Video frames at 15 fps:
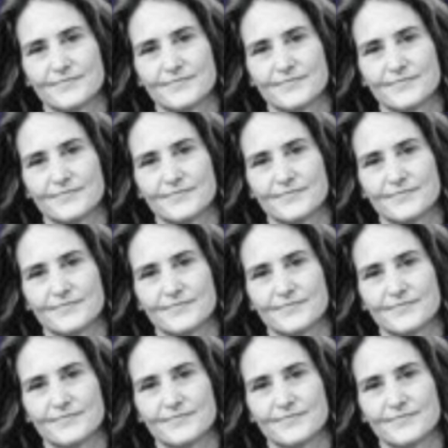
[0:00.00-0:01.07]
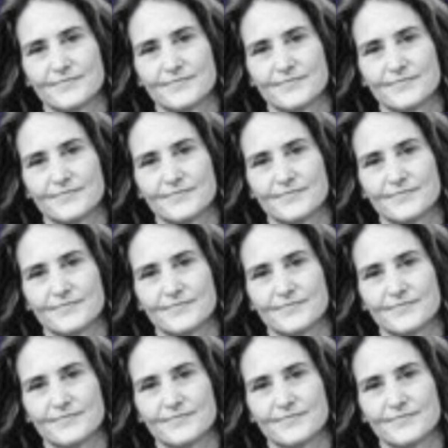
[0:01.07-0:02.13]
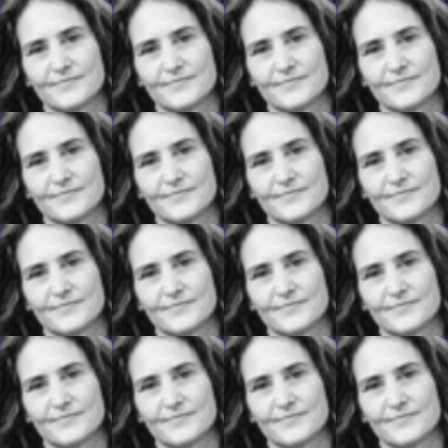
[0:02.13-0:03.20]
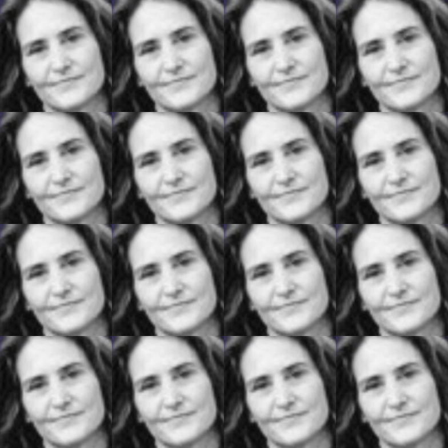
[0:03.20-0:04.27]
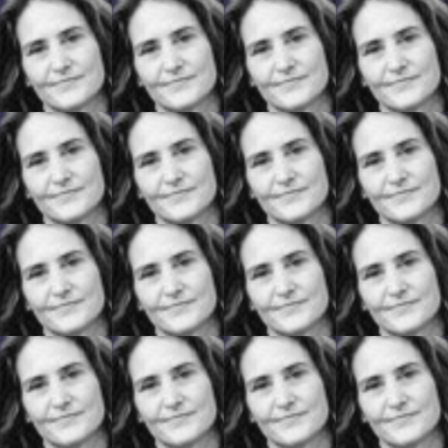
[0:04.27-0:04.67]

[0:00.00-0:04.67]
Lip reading: [no speech]